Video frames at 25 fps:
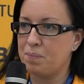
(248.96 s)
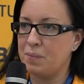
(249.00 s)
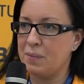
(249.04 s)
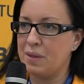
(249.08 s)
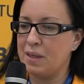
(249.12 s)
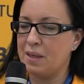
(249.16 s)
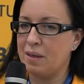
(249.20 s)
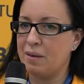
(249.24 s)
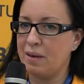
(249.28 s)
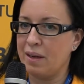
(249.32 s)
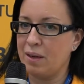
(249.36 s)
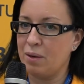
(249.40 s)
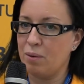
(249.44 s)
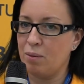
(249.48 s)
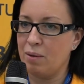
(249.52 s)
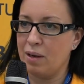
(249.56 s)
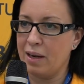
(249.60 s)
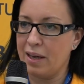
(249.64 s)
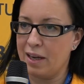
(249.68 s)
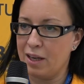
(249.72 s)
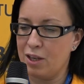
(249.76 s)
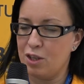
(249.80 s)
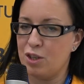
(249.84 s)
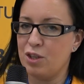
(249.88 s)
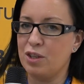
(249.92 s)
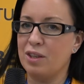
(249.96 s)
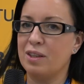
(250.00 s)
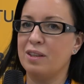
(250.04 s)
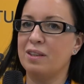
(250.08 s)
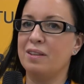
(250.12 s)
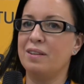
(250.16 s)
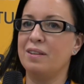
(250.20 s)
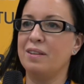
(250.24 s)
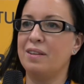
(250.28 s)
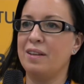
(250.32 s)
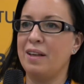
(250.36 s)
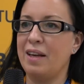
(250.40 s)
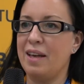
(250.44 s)

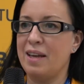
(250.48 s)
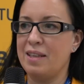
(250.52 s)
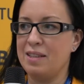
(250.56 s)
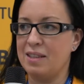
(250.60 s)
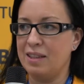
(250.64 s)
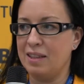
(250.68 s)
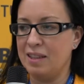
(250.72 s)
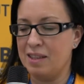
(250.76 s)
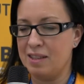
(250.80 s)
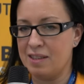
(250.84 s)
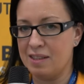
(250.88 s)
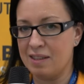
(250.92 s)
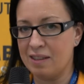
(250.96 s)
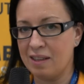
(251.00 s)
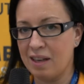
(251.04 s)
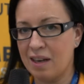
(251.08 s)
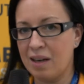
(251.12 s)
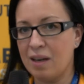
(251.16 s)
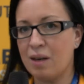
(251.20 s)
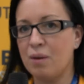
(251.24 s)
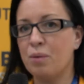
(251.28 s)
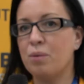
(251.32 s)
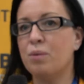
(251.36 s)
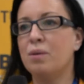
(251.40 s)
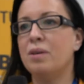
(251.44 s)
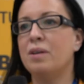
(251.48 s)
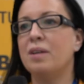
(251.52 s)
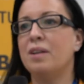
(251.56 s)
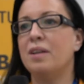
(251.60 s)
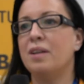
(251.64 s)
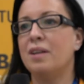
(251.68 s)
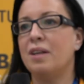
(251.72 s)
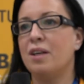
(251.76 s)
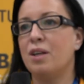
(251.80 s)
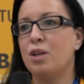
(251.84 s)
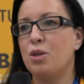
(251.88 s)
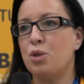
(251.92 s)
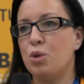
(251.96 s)
regulation as it is now
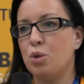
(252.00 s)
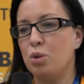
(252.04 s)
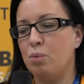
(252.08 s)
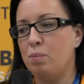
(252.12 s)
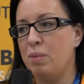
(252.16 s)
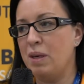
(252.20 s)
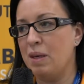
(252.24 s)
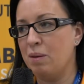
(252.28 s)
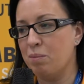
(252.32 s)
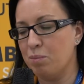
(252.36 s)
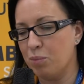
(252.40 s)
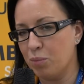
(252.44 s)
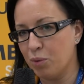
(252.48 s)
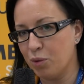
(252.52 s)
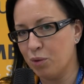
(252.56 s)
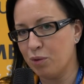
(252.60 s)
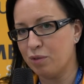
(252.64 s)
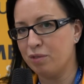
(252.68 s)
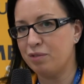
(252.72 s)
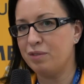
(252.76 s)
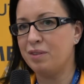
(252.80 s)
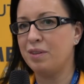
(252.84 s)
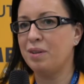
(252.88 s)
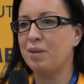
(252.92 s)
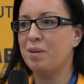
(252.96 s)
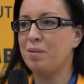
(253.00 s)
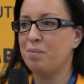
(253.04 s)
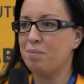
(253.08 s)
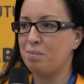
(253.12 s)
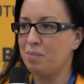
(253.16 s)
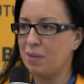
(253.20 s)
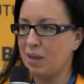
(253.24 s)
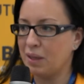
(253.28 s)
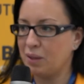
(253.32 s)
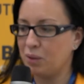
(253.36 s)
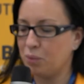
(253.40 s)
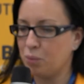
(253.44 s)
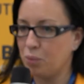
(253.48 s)
should be improved,
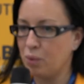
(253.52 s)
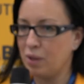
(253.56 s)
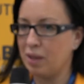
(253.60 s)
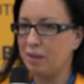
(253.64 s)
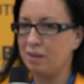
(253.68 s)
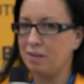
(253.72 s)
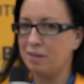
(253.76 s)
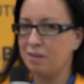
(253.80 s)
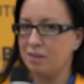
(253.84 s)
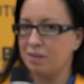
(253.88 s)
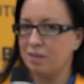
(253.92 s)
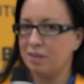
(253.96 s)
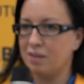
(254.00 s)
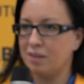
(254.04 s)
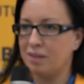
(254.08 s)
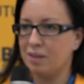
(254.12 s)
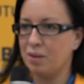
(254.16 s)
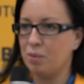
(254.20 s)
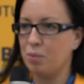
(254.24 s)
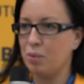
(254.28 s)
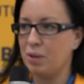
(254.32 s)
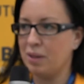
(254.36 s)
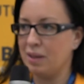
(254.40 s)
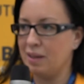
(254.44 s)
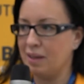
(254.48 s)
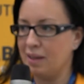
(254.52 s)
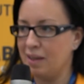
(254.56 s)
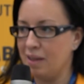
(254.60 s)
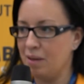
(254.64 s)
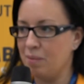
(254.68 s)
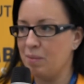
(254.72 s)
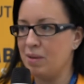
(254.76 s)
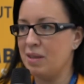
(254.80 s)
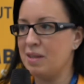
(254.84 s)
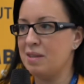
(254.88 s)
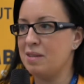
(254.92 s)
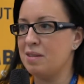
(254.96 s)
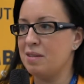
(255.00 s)
but with the
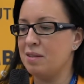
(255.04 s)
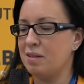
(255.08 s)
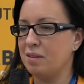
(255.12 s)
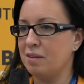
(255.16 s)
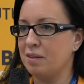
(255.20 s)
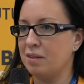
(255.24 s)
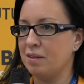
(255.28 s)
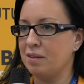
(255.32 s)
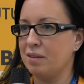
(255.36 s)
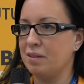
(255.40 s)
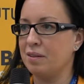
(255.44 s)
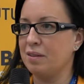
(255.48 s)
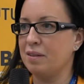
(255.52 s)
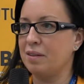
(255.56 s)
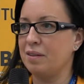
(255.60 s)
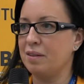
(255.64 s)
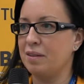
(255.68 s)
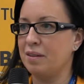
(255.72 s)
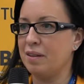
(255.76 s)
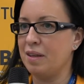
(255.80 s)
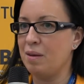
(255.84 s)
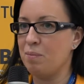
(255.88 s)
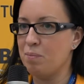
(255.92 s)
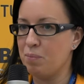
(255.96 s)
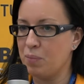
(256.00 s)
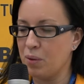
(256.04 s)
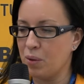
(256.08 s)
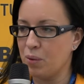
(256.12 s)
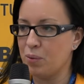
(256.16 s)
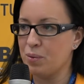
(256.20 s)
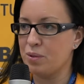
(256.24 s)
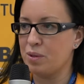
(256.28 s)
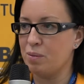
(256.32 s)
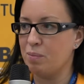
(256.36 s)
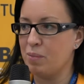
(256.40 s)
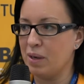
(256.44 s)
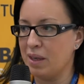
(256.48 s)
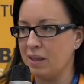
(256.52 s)
limits
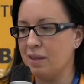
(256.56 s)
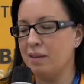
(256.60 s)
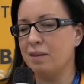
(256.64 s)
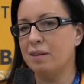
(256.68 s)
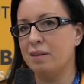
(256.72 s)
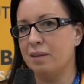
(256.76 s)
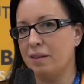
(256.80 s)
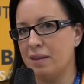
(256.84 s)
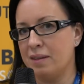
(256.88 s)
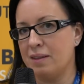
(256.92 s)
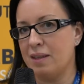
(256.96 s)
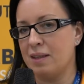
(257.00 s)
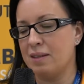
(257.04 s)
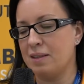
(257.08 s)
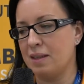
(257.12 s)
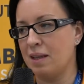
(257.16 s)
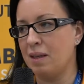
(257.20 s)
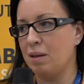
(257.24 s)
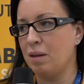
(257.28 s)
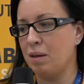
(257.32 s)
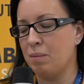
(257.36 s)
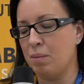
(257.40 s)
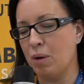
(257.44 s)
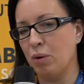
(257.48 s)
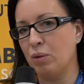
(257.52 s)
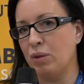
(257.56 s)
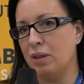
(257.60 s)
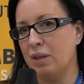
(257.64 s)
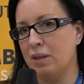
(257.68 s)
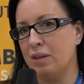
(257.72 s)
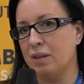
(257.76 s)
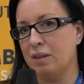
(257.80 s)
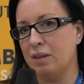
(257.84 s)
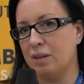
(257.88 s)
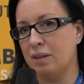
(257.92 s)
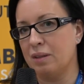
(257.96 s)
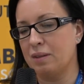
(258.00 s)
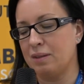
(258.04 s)
imposed by as I said, about
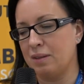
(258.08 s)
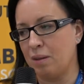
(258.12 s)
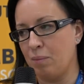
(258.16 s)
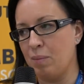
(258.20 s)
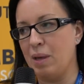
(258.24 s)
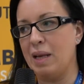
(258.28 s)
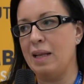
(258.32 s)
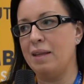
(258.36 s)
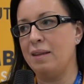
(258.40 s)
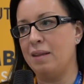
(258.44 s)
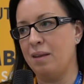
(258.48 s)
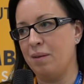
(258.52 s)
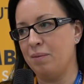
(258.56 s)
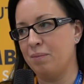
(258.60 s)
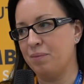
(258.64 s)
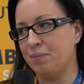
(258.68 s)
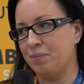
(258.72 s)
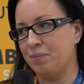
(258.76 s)
the stability.